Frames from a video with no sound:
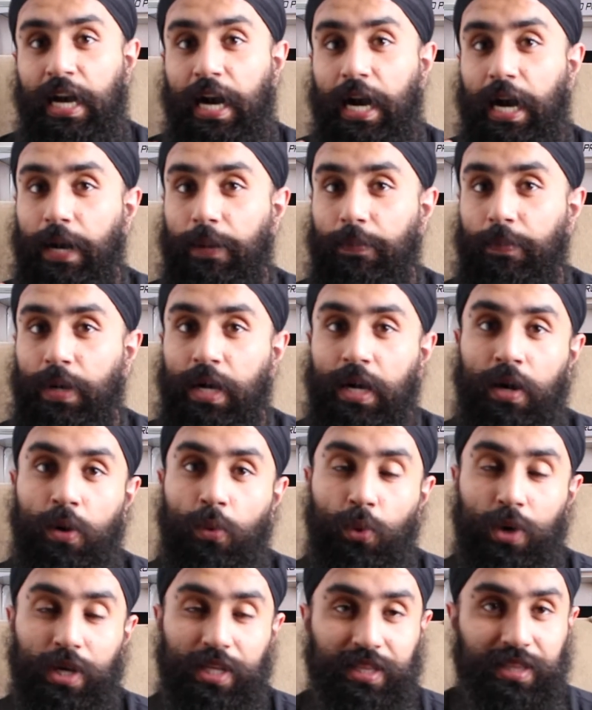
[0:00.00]

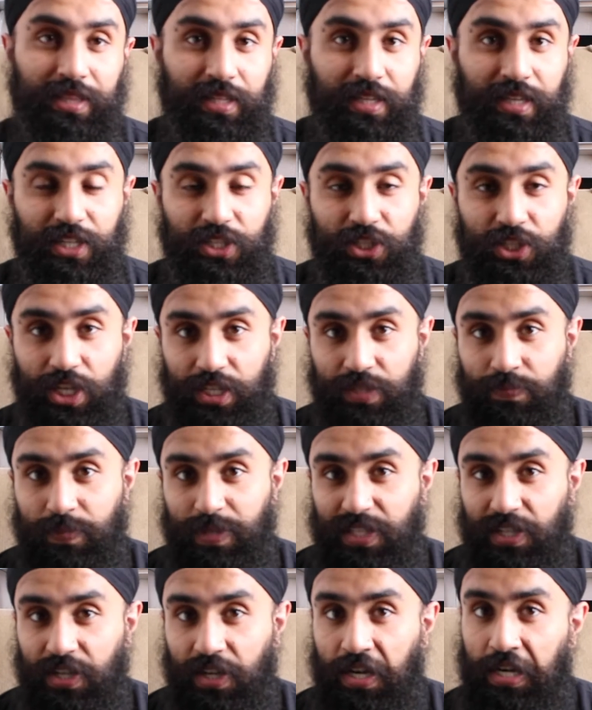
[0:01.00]
what the
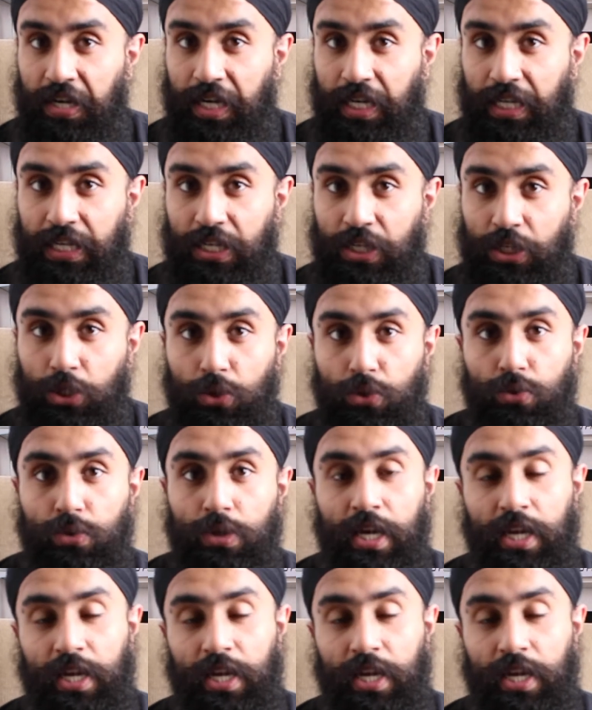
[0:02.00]
adjustments are I can do.